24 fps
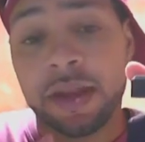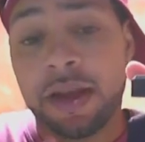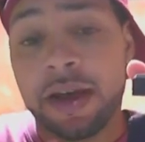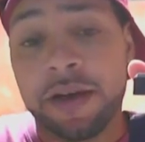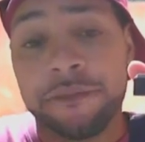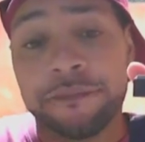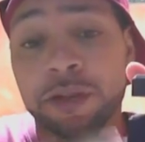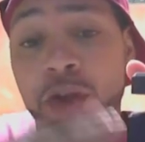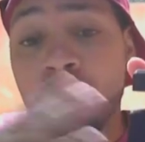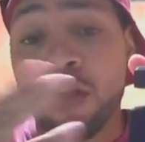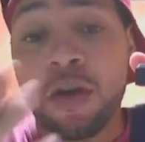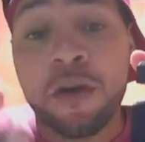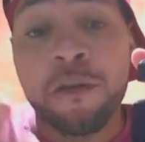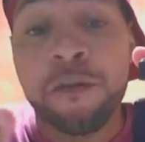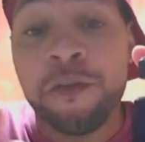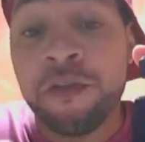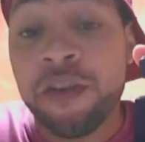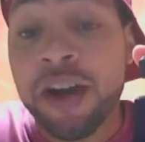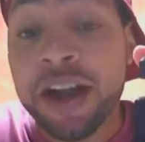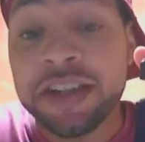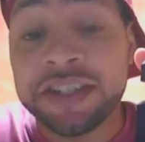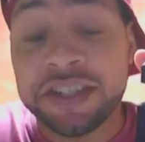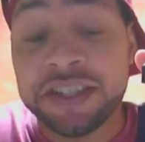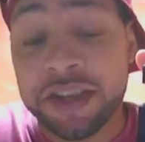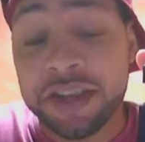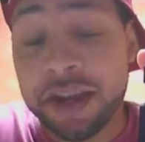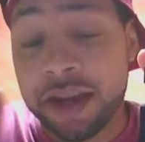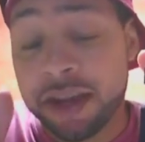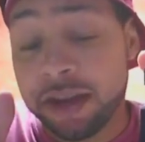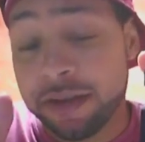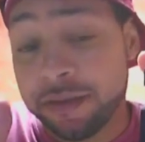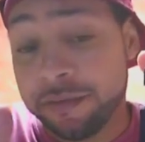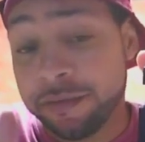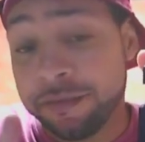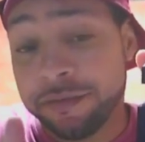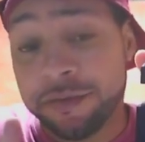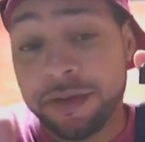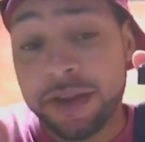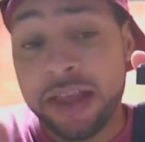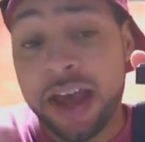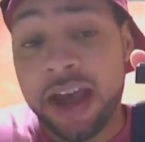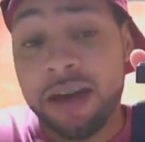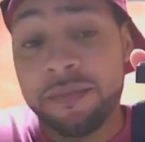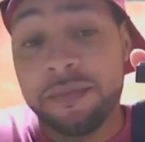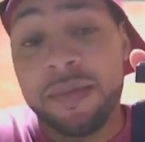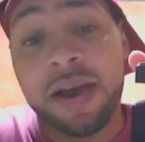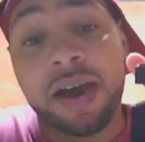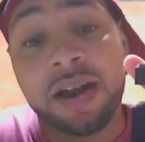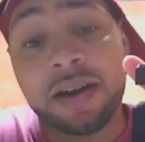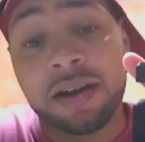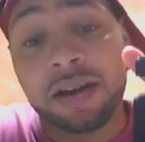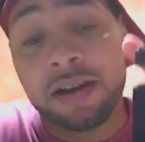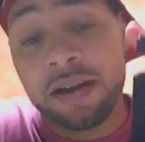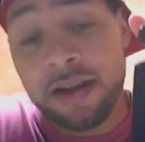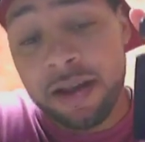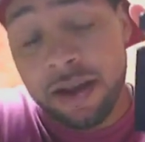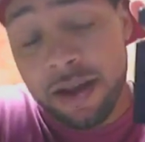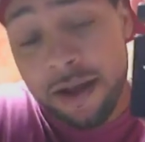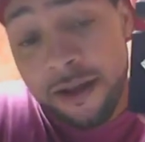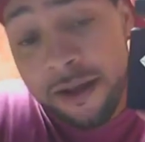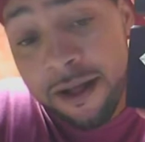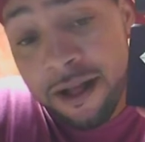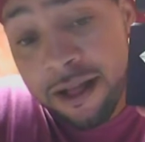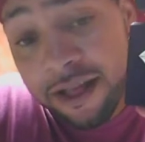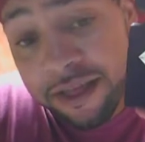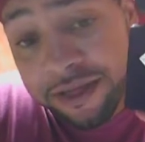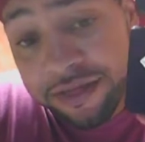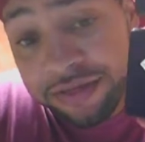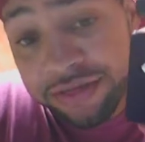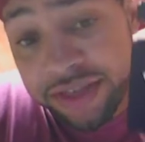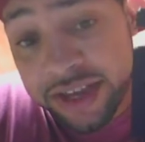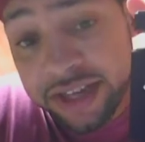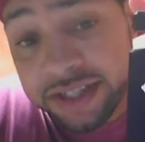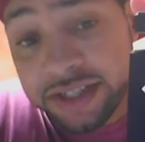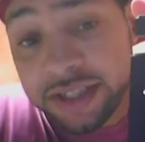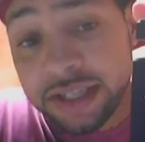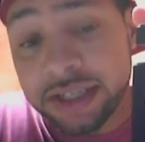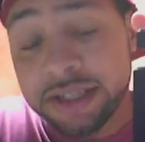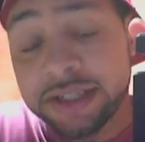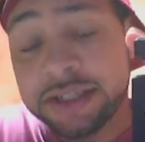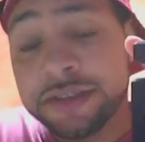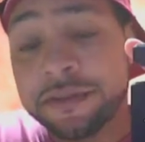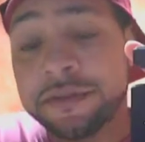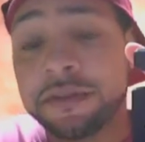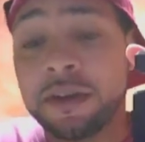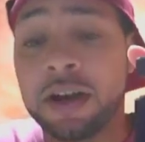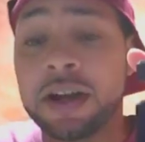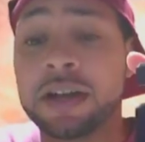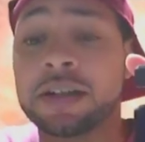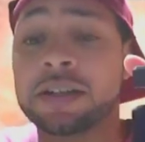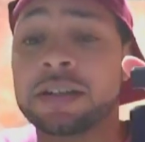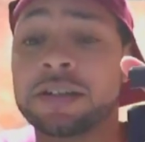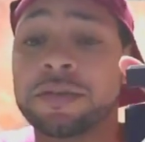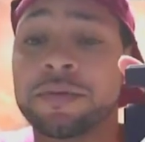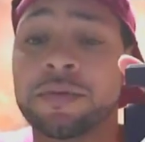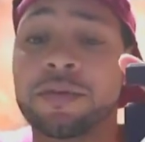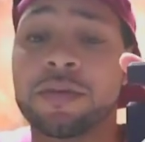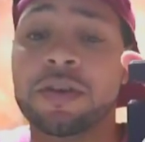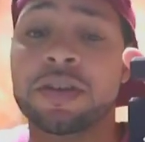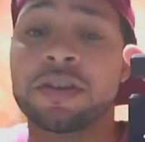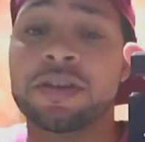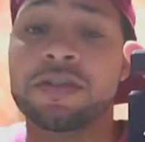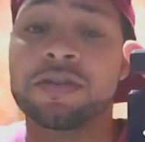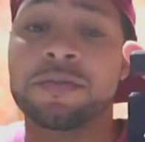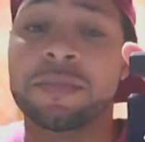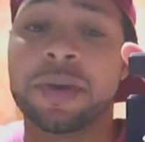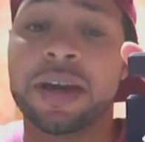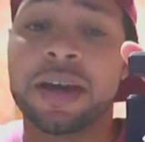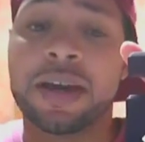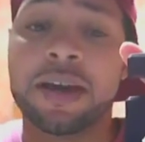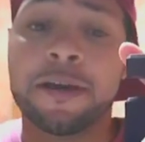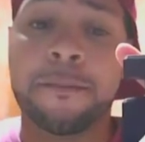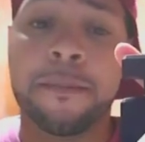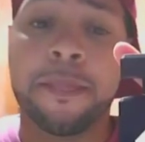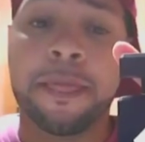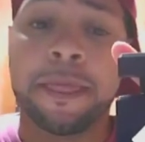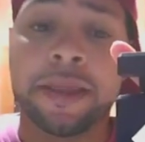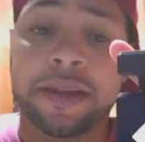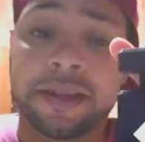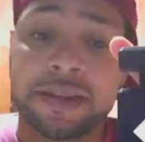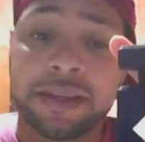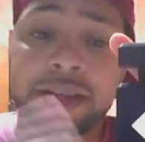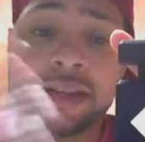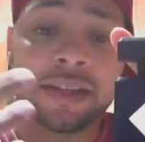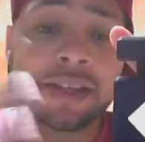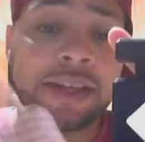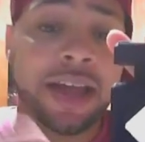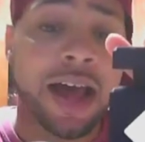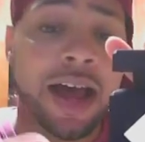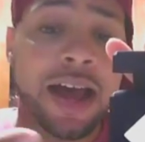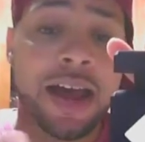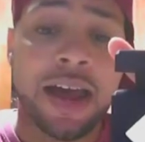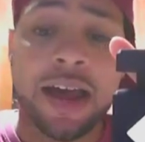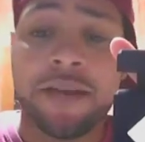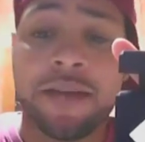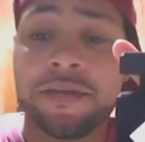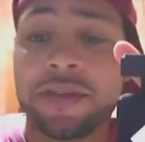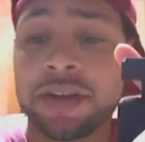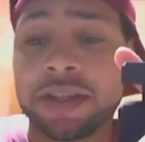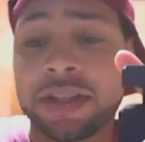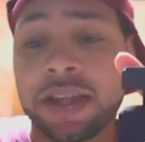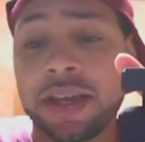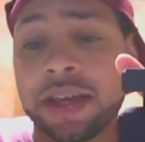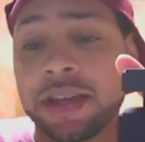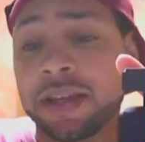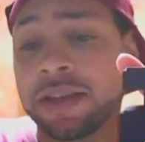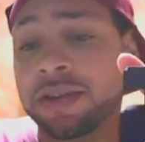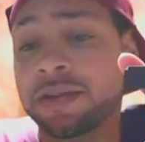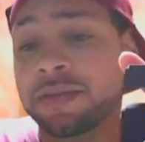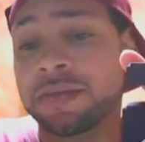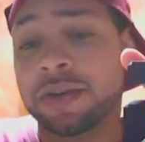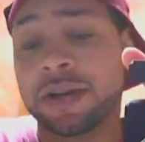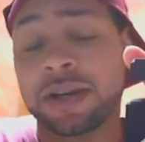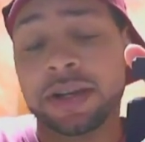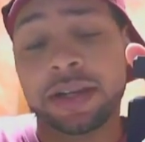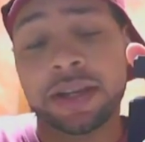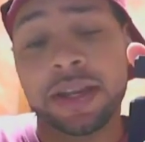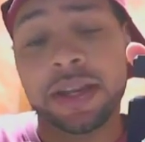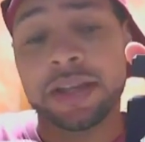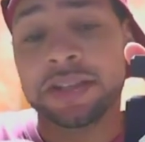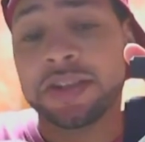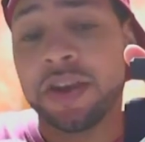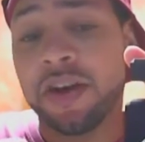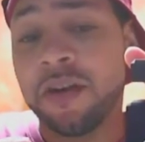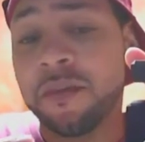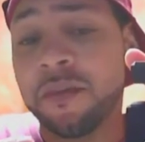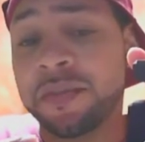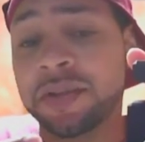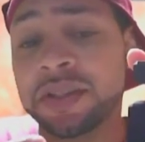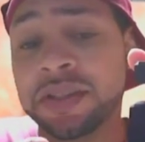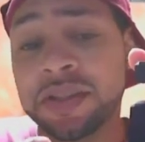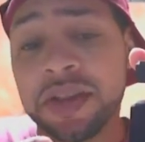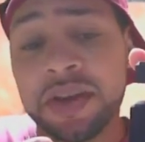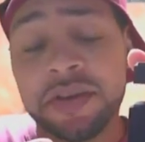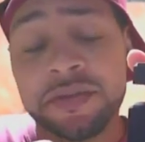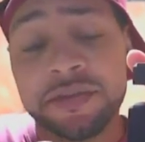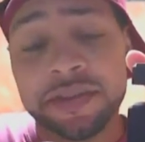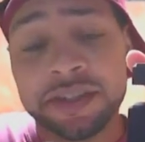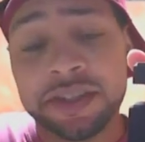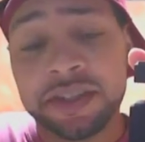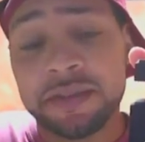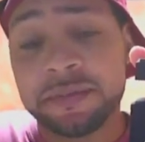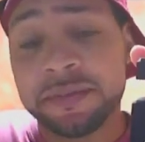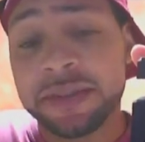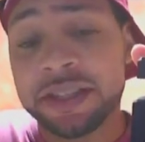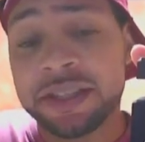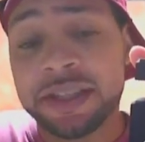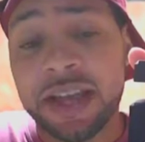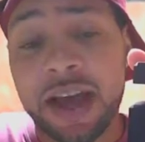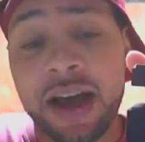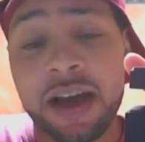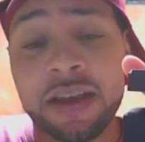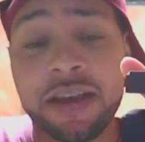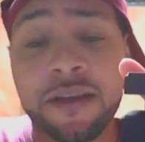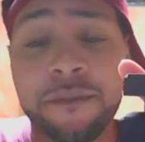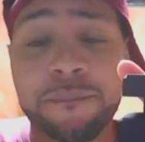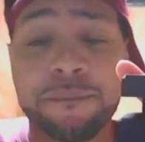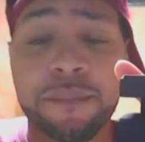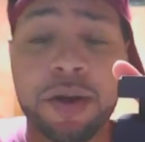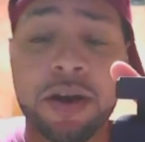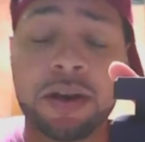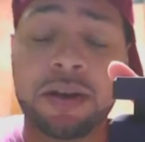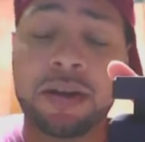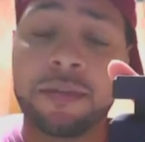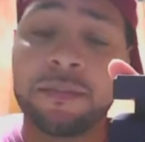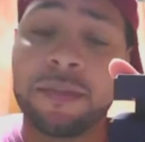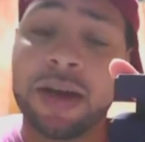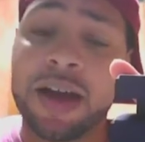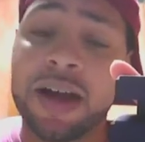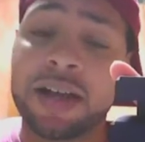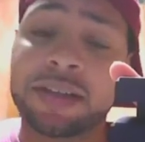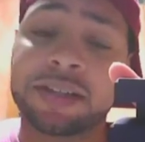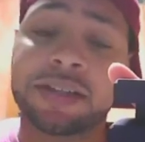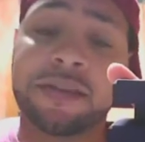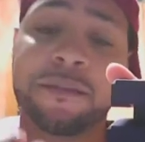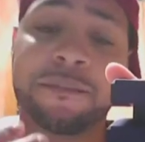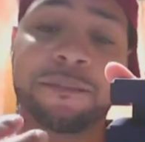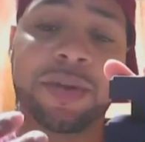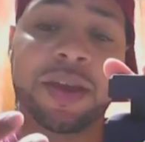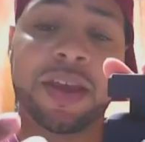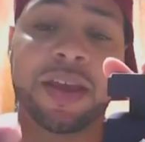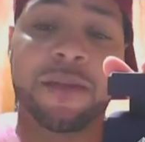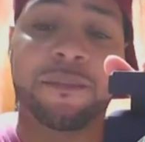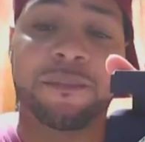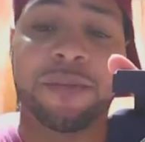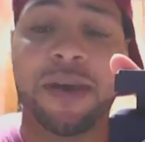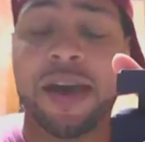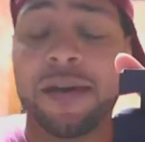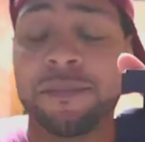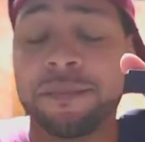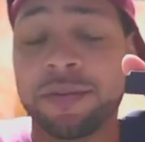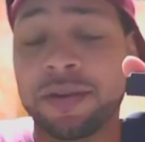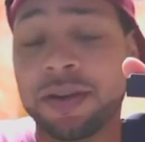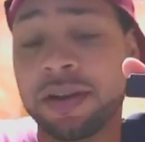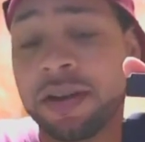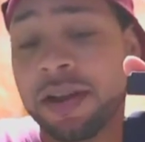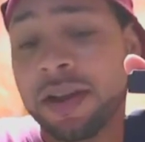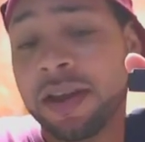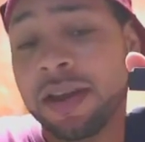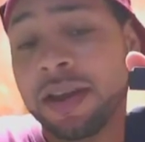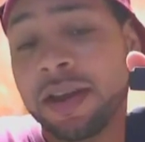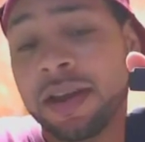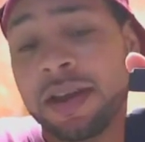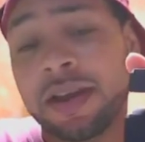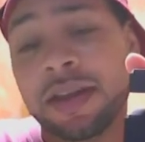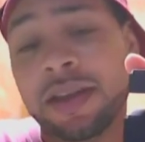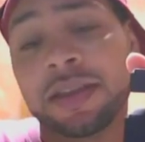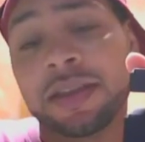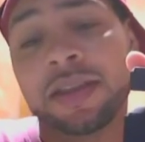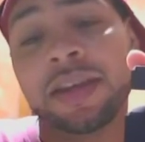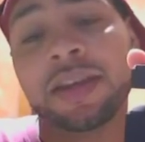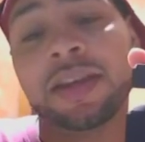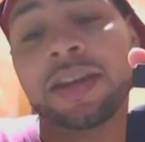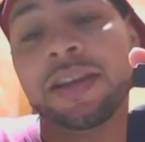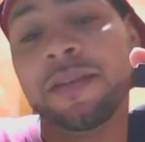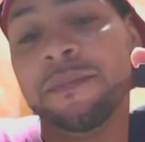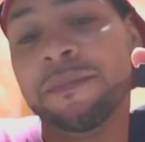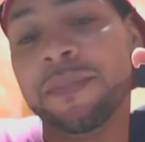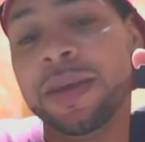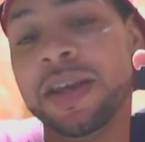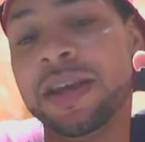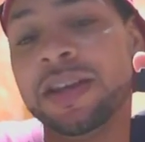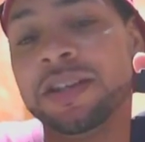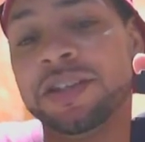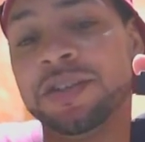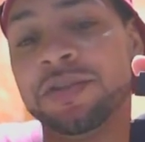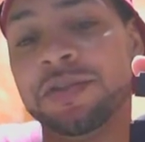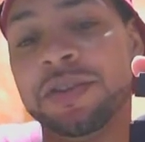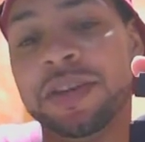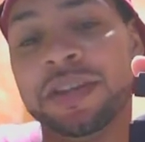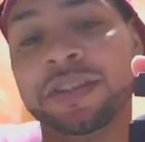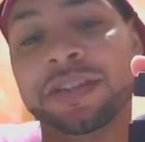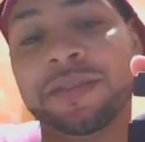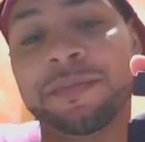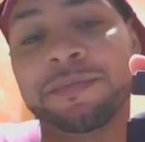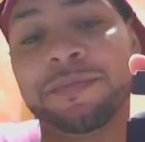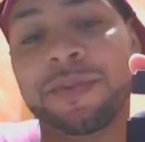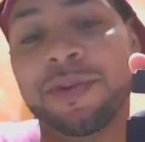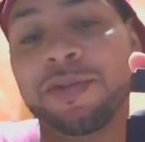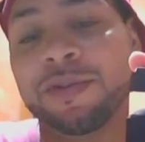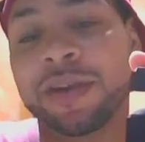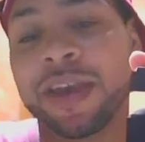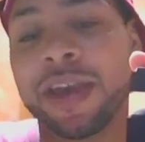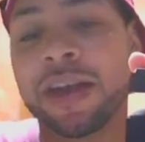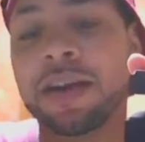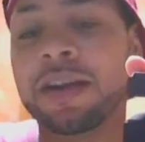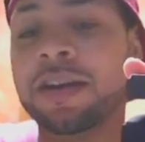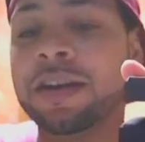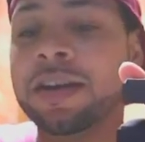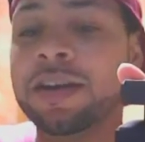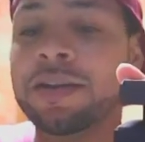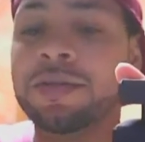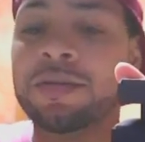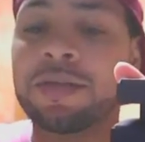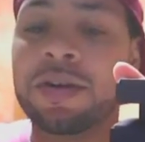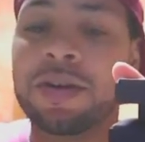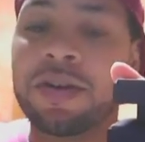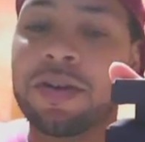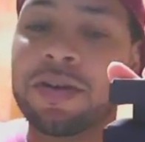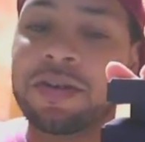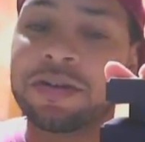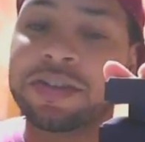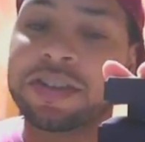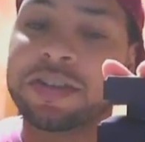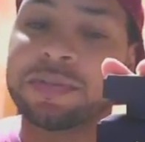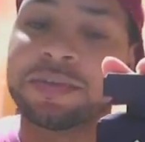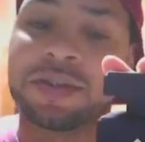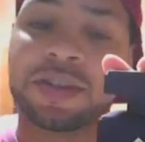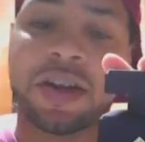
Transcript: a floral fresh scent for that matter, this is the fragrance for you, man. This got everything you want. This opens up with some Italian bergamot, some pink pepper. Then in the mid, you get some Bulgarian rose, some